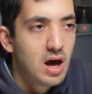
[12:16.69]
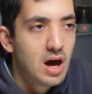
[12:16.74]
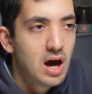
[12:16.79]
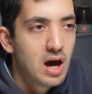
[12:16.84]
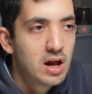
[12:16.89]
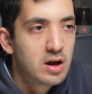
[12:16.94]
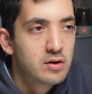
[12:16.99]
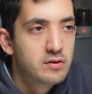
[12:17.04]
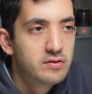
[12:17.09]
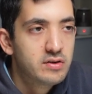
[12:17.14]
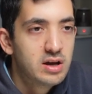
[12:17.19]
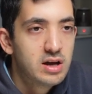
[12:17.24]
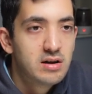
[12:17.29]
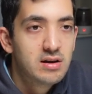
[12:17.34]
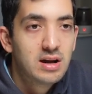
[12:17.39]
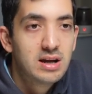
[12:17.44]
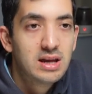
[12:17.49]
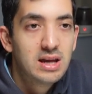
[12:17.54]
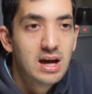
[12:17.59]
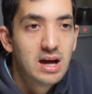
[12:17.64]
And over here
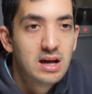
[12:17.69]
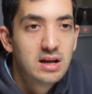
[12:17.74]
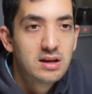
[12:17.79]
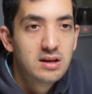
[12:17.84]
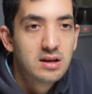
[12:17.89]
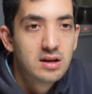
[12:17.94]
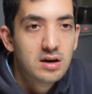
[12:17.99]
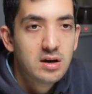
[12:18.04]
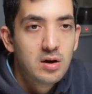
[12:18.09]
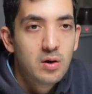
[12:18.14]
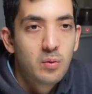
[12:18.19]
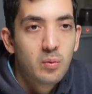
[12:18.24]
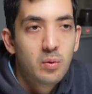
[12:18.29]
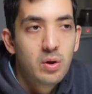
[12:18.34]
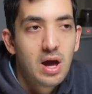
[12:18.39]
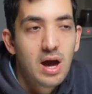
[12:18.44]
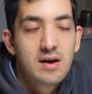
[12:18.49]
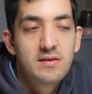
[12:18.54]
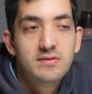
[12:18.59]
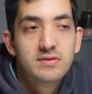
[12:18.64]
at the end, we
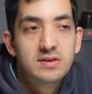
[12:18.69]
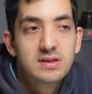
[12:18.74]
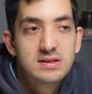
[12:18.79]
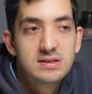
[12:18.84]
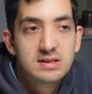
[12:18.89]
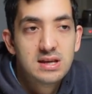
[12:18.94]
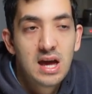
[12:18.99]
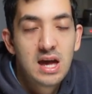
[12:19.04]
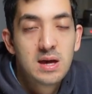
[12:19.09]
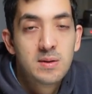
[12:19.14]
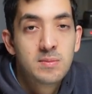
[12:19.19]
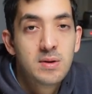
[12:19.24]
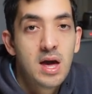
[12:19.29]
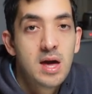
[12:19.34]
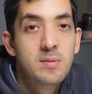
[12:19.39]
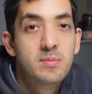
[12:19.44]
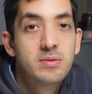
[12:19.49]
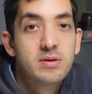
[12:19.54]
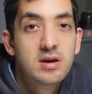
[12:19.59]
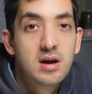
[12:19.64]
have the same
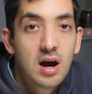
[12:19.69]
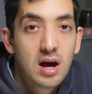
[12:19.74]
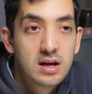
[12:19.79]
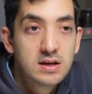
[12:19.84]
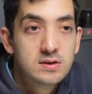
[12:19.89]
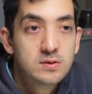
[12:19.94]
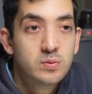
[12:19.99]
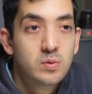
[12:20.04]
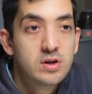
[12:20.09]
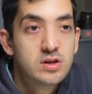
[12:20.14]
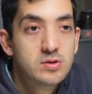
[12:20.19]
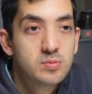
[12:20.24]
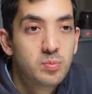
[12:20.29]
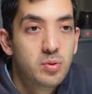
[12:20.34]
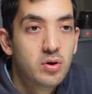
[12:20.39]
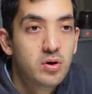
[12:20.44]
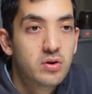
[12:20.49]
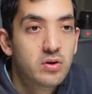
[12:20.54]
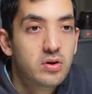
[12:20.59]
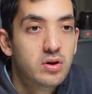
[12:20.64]
API
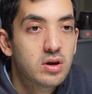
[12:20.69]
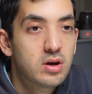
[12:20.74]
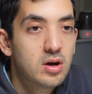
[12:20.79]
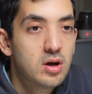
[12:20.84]
SwitchBot,